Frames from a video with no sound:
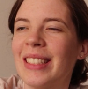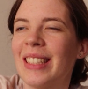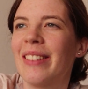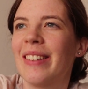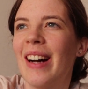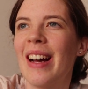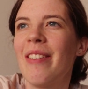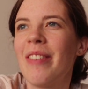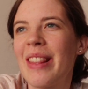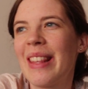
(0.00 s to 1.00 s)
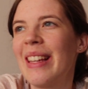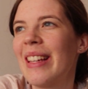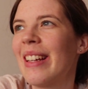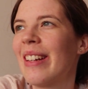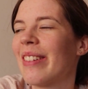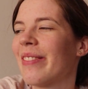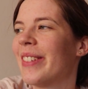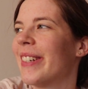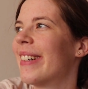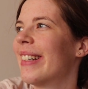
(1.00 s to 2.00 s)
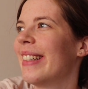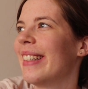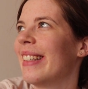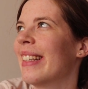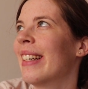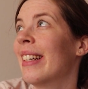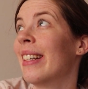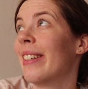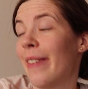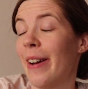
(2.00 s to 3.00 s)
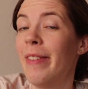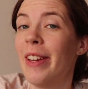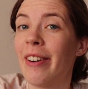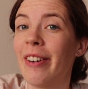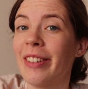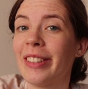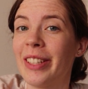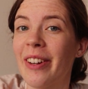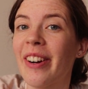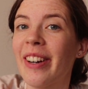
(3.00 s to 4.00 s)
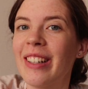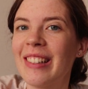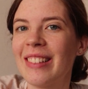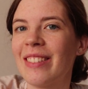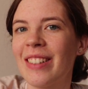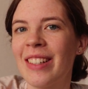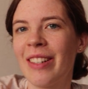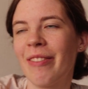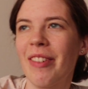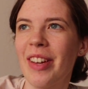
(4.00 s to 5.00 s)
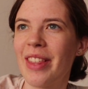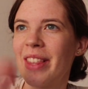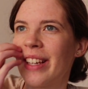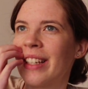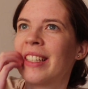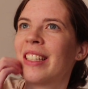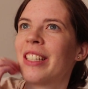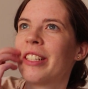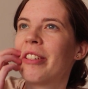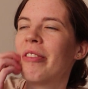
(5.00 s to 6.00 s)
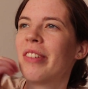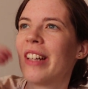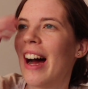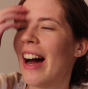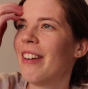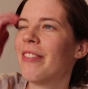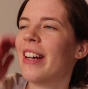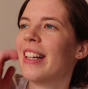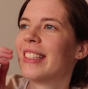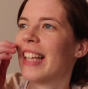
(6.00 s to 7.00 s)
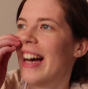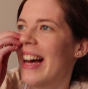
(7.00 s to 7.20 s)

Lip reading: So I was thinking of drawing a 5-year-old girl with 2.5 heads